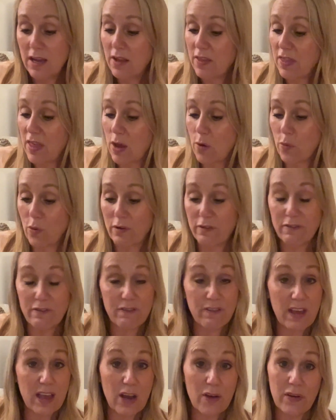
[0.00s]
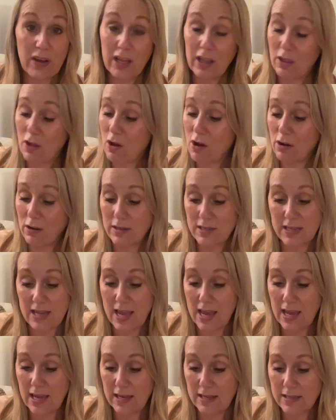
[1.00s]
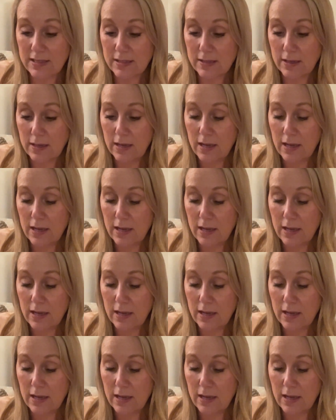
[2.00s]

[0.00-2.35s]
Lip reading: They were very long days.